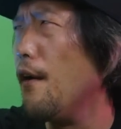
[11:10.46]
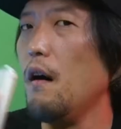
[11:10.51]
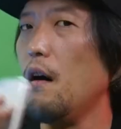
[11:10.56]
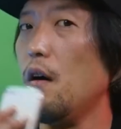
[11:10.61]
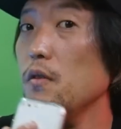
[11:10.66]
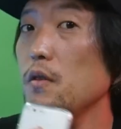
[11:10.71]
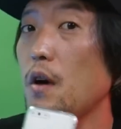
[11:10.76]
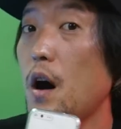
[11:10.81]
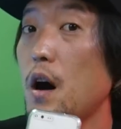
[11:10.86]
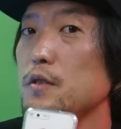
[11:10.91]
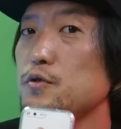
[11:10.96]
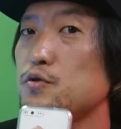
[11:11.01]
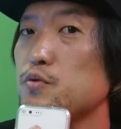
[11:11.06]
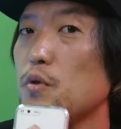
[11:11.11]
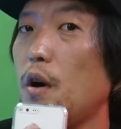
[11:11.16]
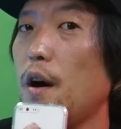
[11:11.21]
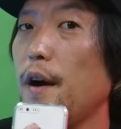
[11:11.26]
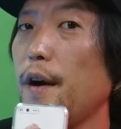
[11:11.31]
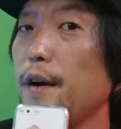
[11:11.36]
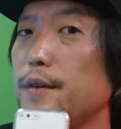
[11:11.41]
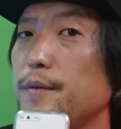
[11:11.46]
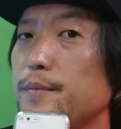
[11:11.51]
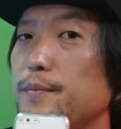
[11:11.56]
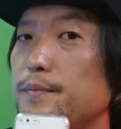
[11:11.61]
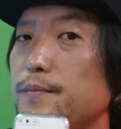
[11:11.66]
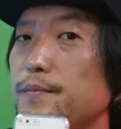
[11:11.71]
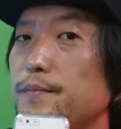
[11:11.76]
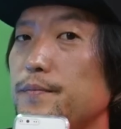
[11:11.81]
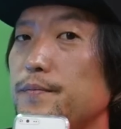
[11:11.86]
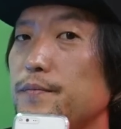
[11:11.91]
on Android.
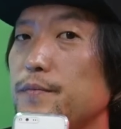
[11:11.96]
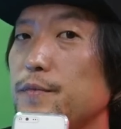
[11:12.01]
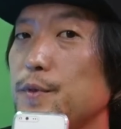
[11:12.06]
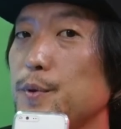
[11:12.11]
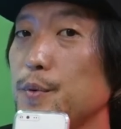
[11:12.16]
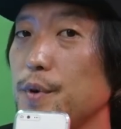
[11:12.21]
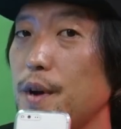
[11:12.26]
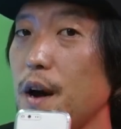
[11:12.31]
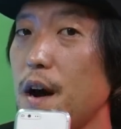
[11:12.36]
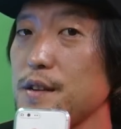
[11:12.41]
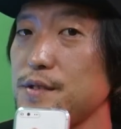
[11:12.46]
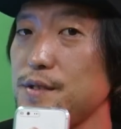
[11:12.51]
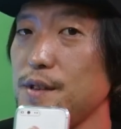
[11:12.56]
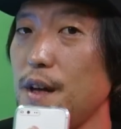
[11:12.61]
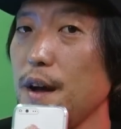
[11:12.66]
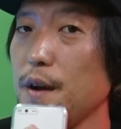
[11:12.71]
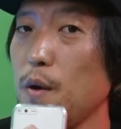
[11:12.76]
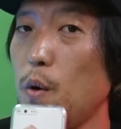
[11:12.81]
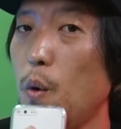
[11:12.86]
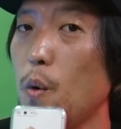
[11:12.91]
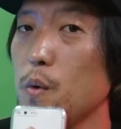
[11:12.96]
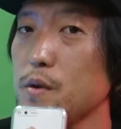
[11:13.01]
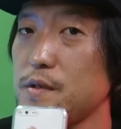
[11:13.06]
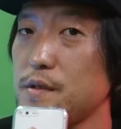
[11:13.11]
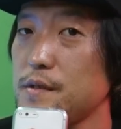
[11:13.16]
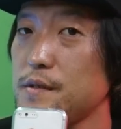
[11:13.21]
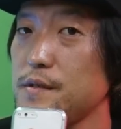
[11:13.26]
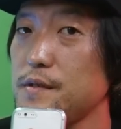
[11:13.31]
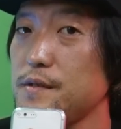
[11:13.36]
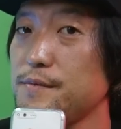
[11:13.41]
Do you guys like
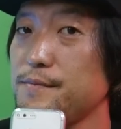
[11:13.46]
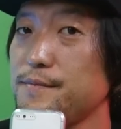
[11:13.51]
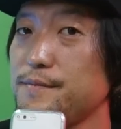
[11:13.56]
horses?